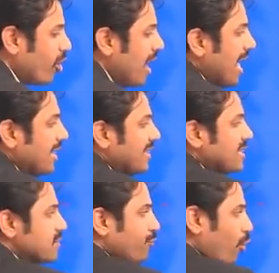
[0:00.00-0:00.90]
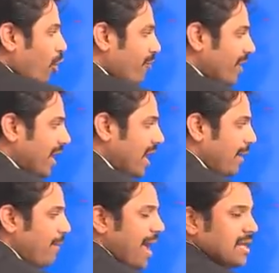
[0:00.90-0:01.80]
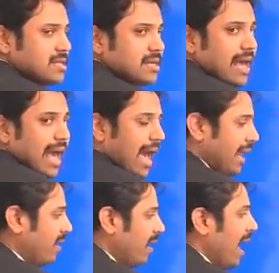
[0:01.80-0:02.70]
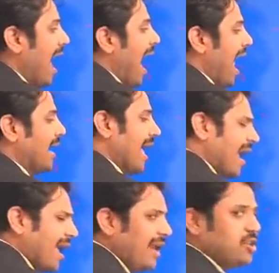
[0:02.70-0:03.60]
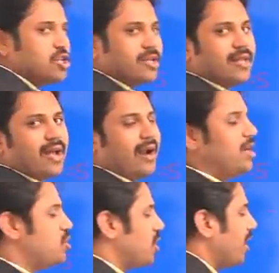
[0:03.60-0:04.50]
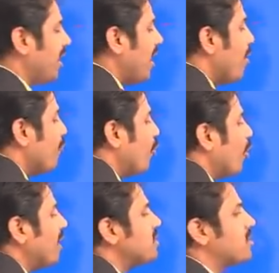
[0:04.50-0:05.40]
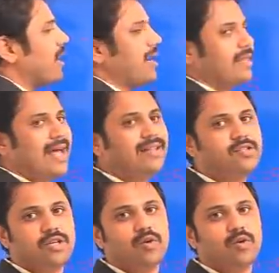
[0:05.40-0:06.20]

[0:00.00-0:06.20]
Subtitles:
This 4 will come as n, and again check the condition. 4 is greater than 0.